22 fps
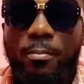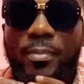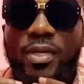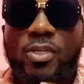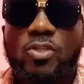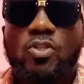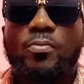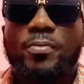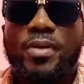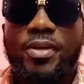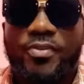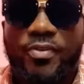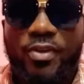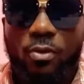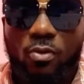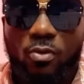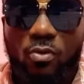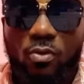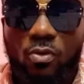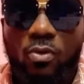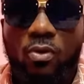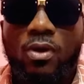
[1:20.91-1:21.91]
Men so make
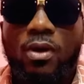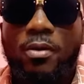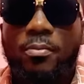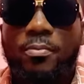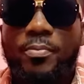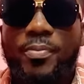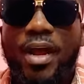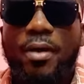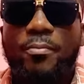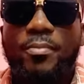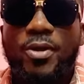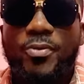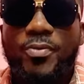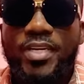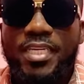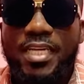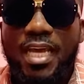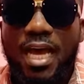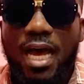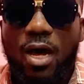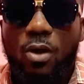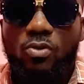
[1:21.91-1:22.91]
you brand may
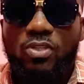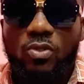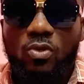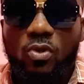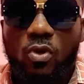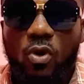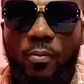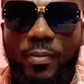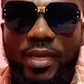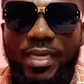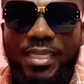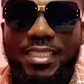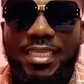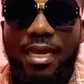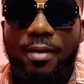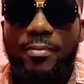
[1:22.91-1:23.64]
read the out or comment.